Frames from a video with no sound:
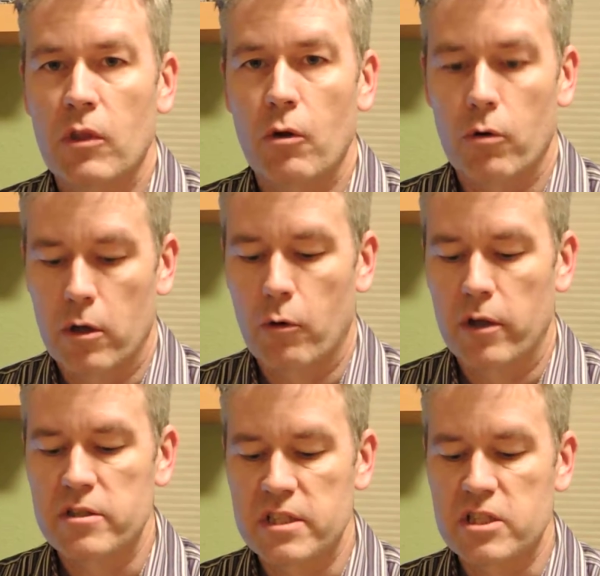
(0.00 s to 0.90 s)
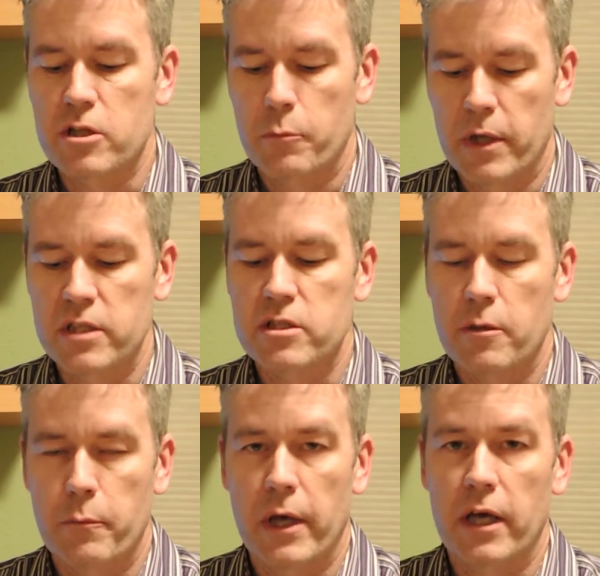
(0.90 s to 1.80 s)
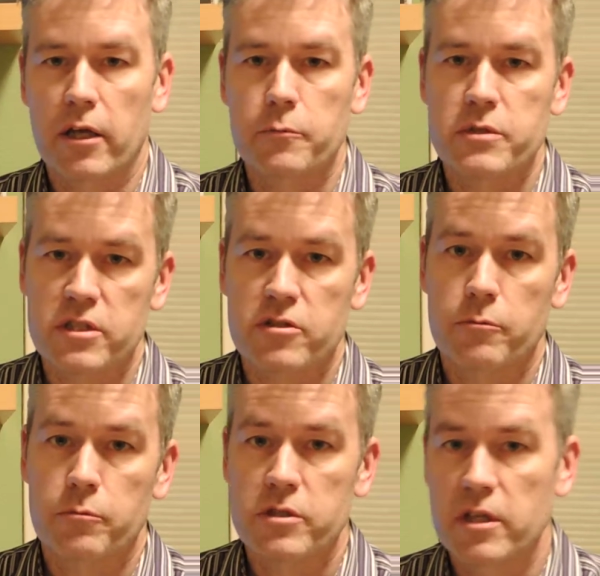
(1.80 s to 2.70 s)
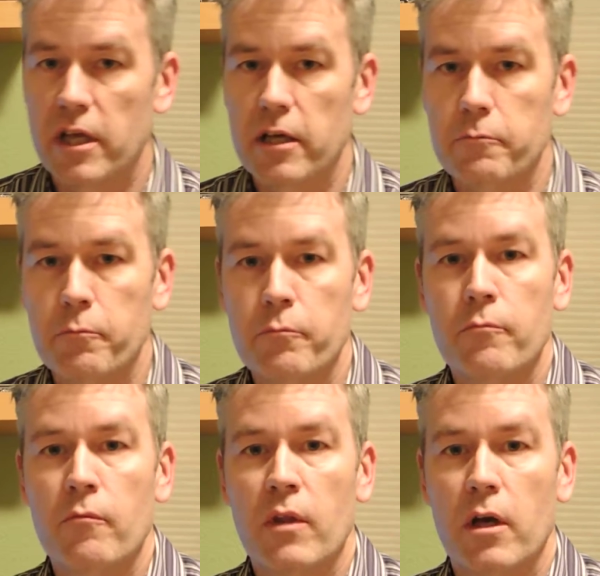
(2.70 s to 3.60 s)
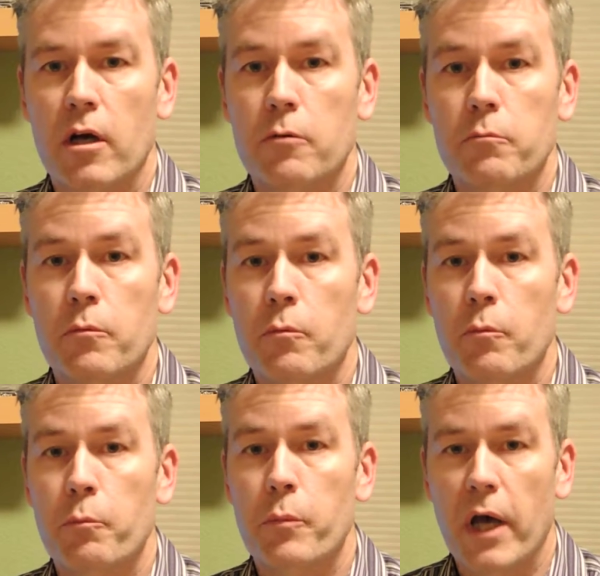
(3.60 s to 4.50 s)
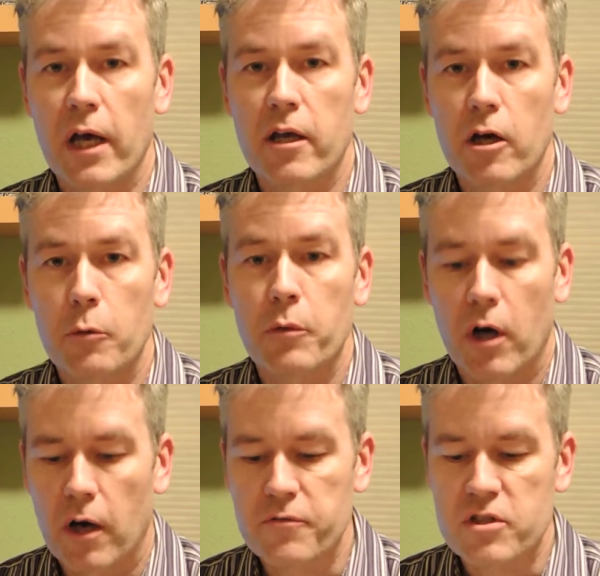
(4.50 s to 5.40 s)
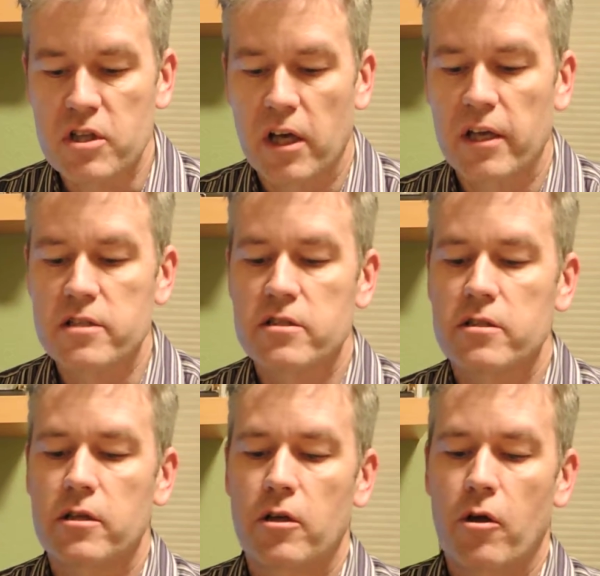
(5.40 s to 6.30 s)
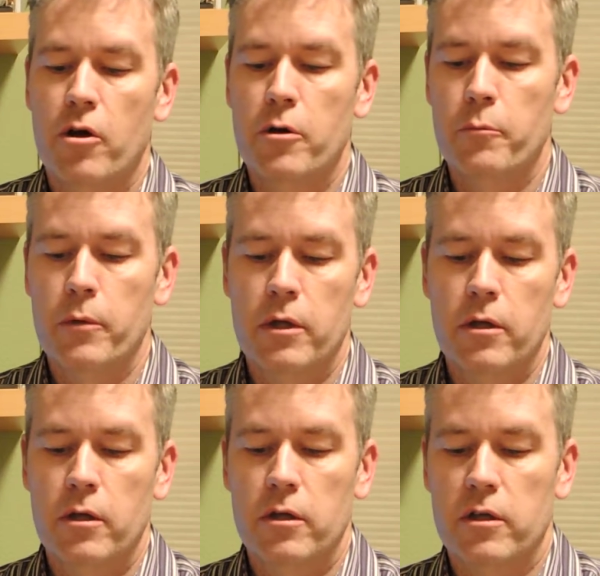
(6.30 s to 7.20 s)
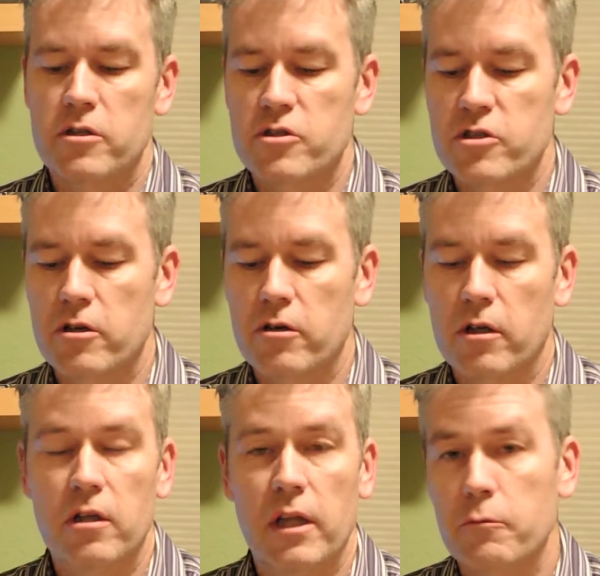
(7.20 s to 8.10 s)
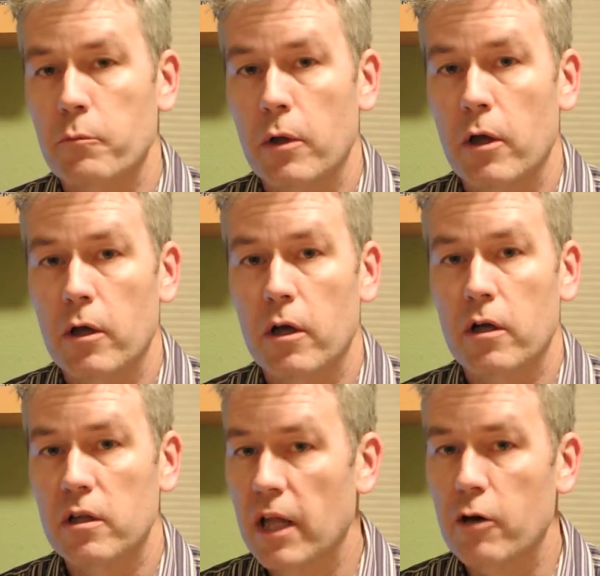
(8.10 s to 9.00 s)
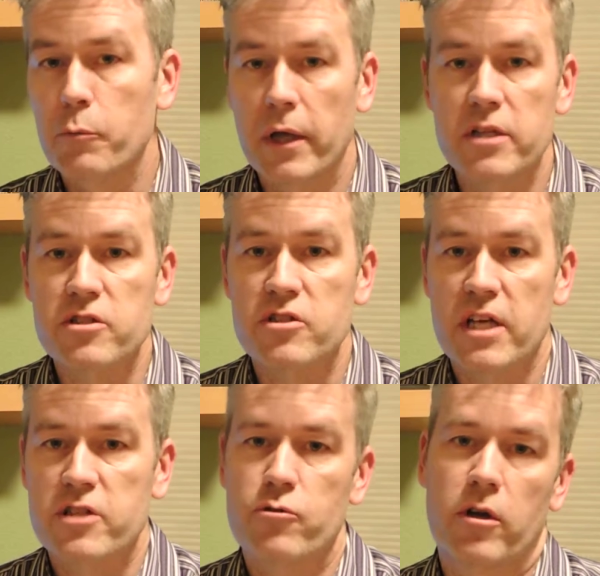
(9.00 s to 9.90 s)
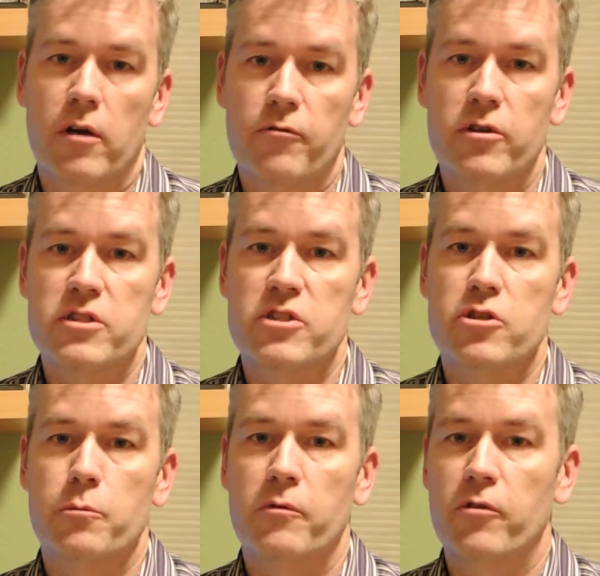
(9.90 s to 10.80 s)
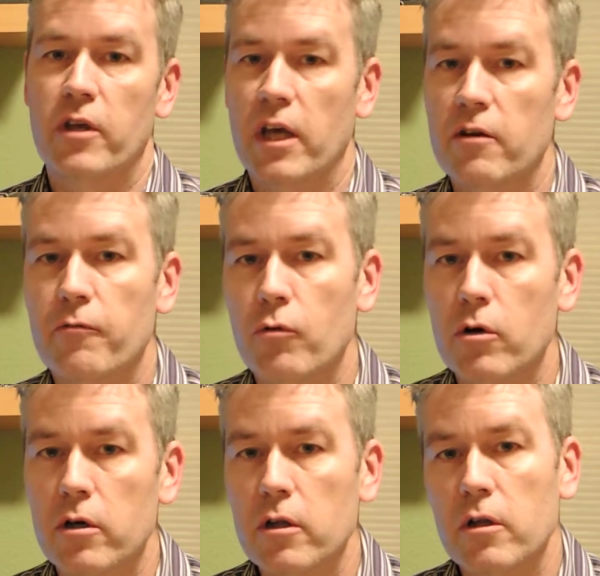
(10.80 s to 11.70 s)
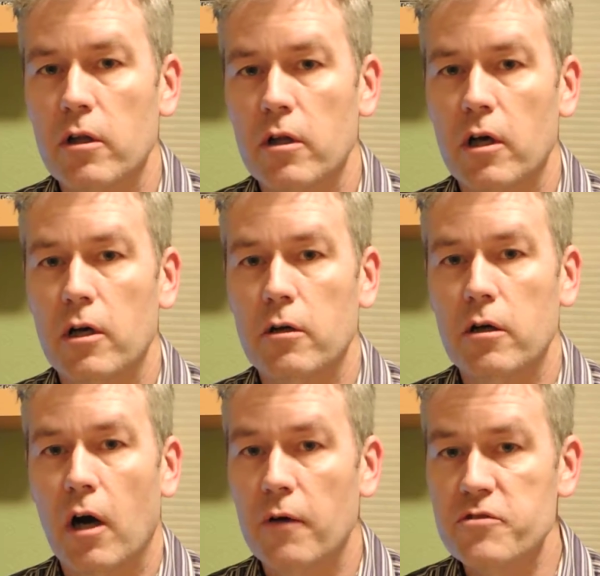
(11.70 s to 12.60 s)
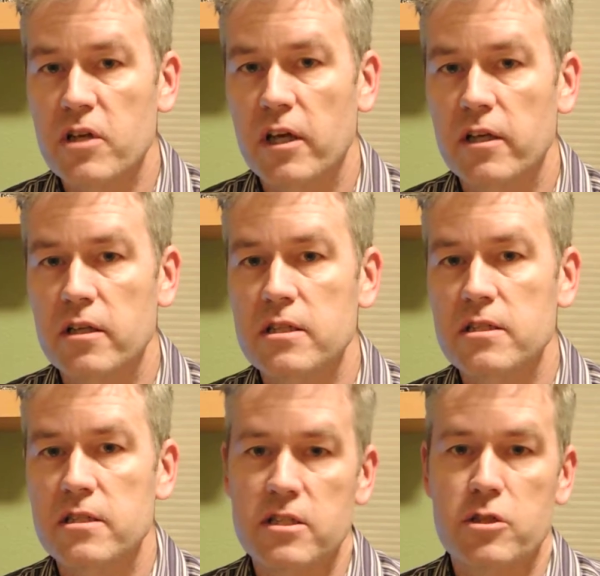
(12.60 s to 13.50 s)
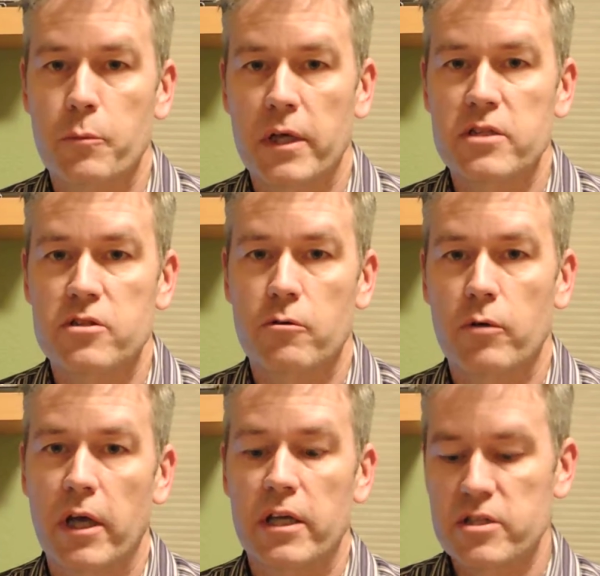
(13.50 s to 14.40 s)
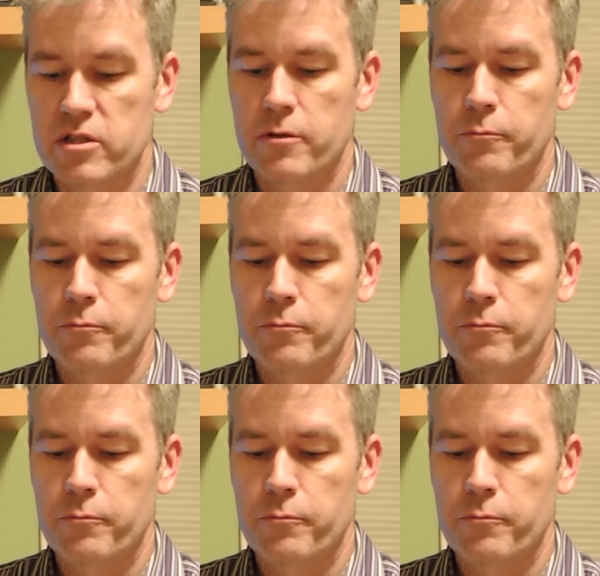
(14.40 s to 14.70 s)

or a disk-based backup system today. Backup off-site. Consider a cloud-based disaster recovery system if you can't afford off-site disk-based arrays.